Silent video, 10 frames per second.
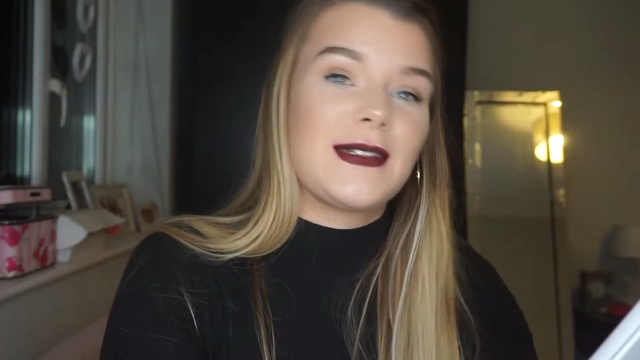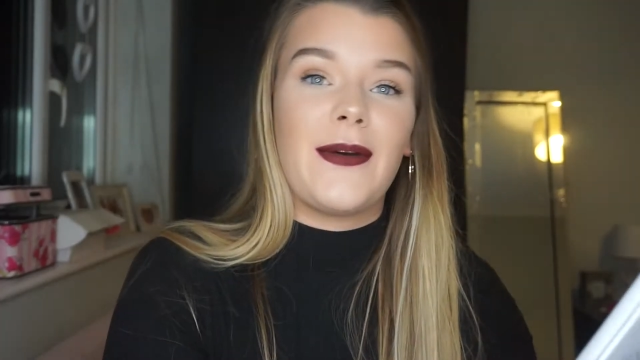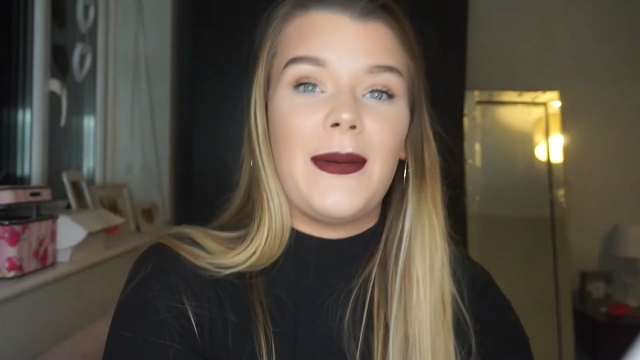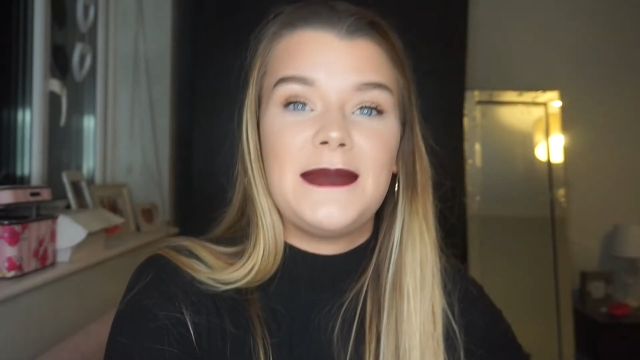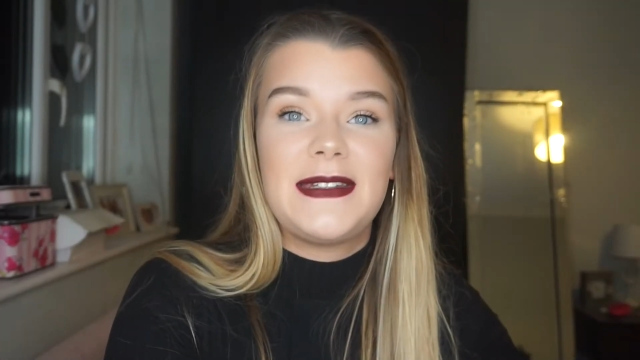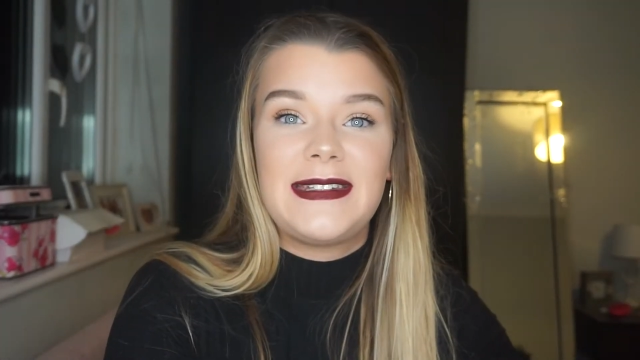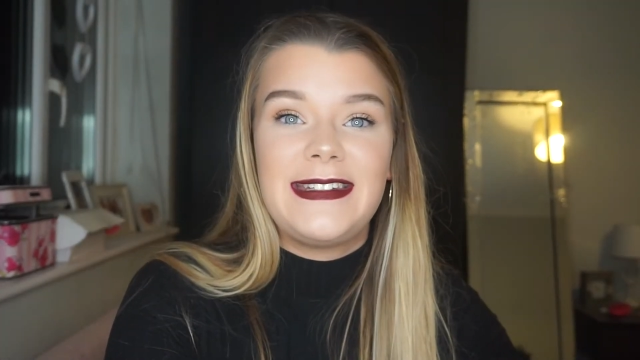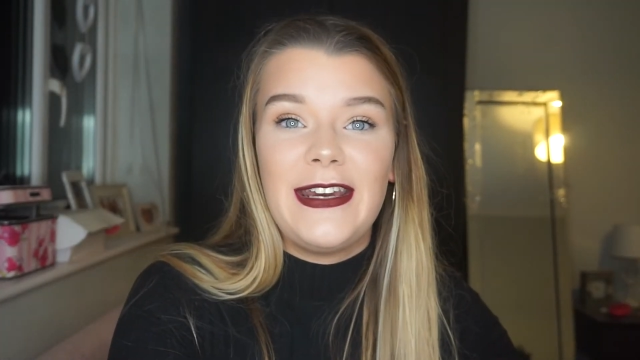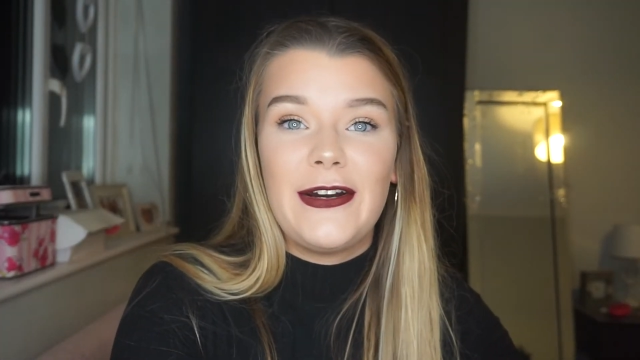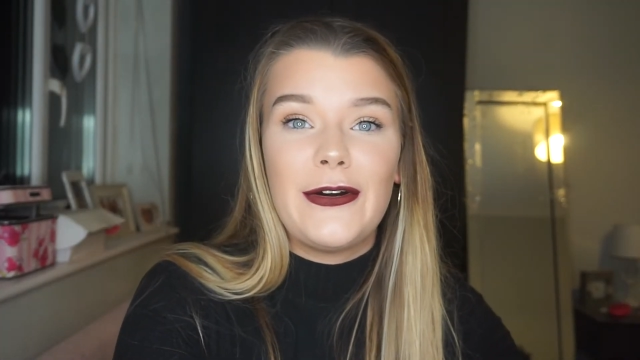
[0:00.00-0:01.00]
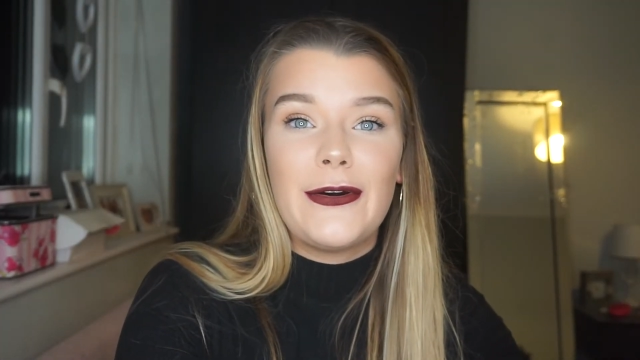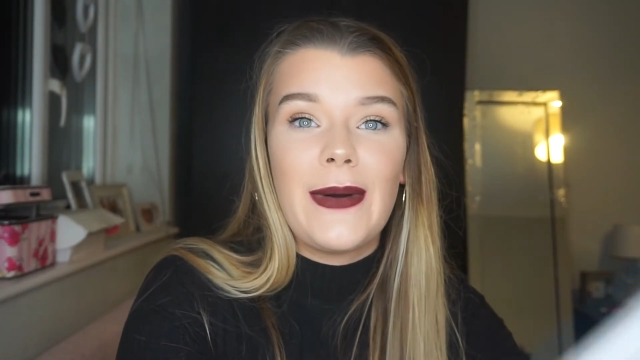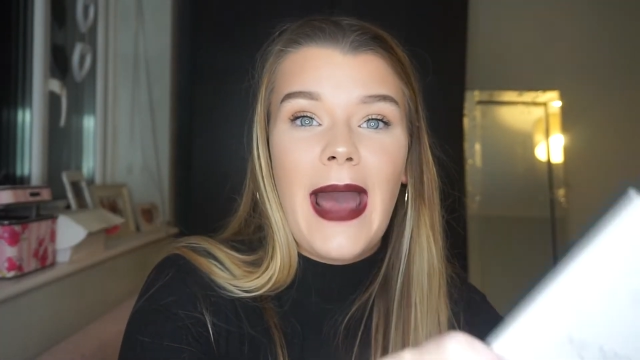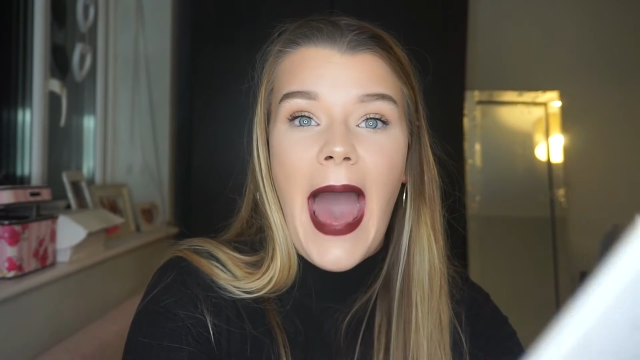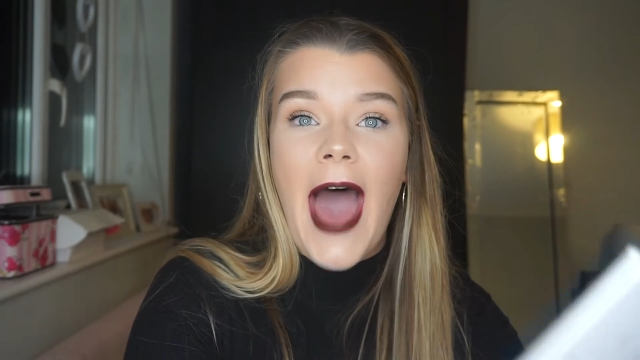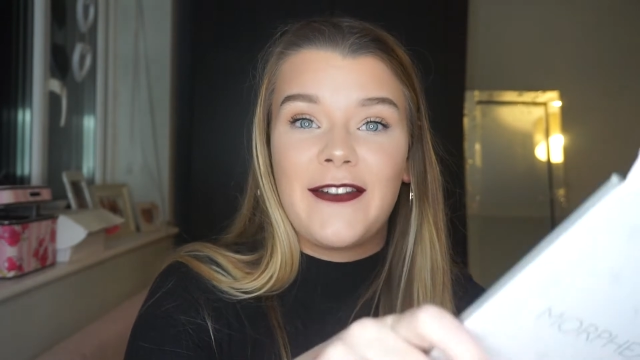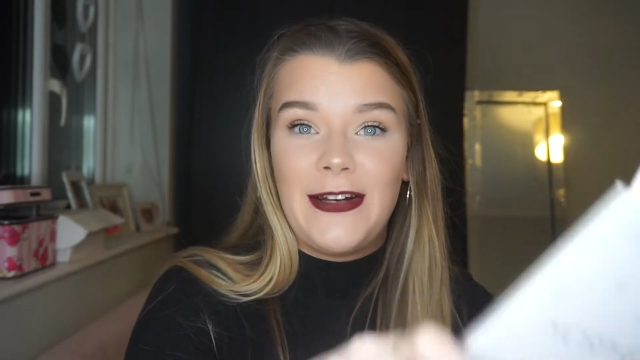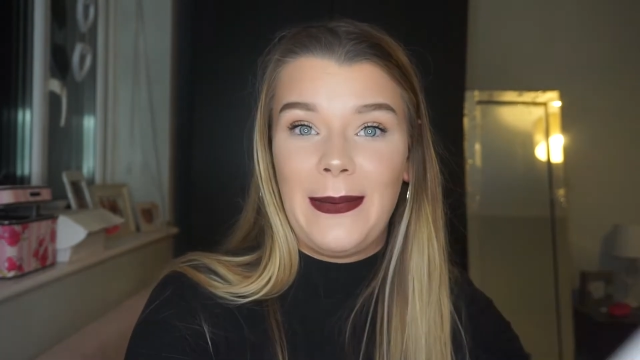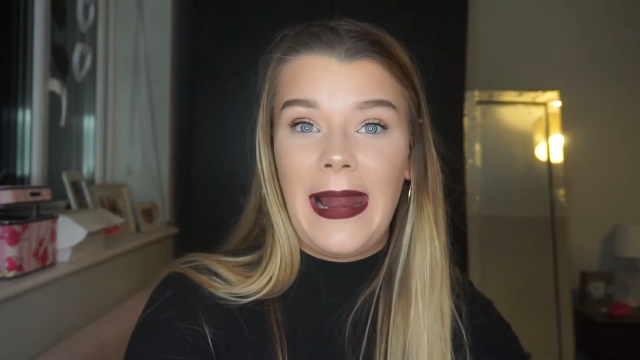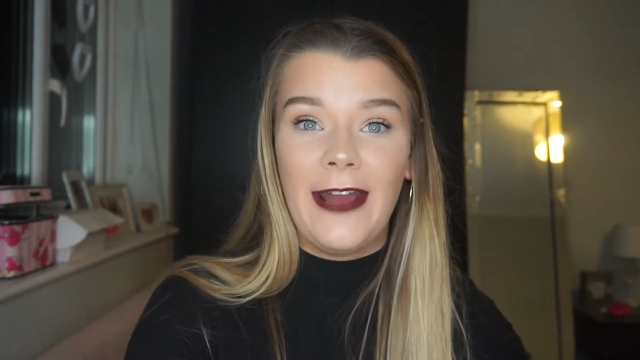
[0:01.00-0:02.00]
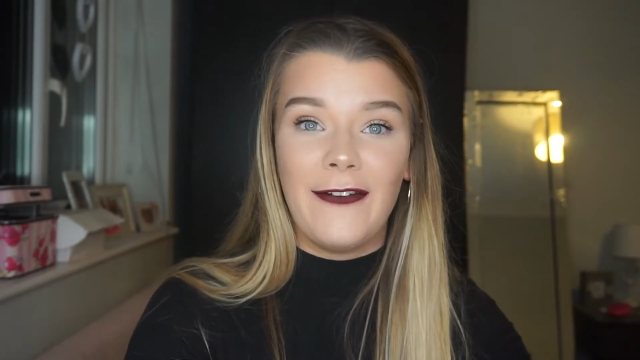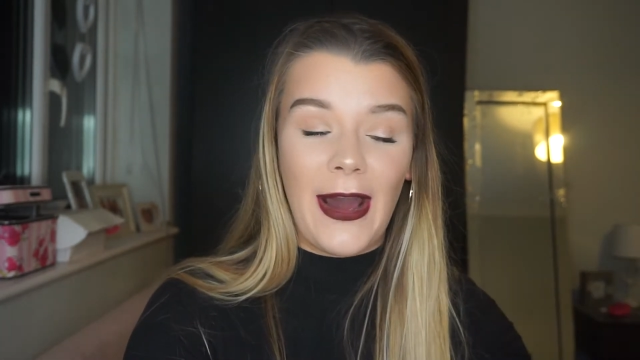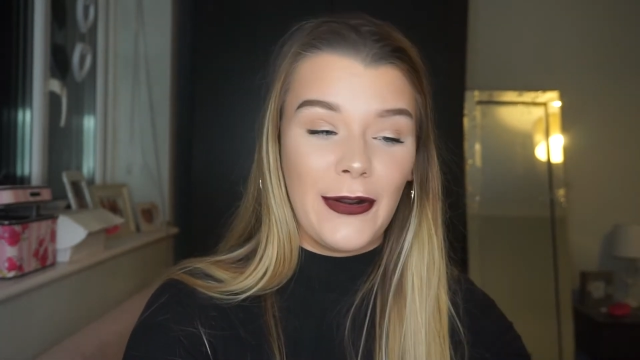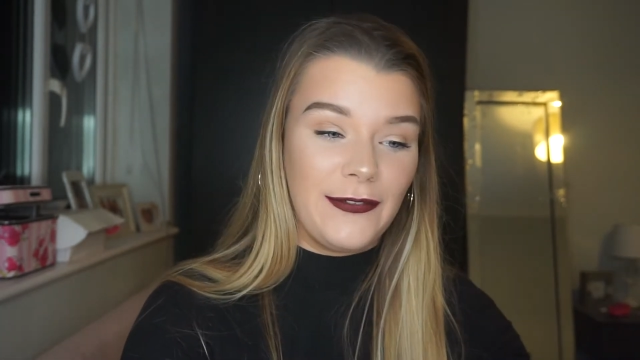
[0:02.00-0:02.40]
so I'm still having a play around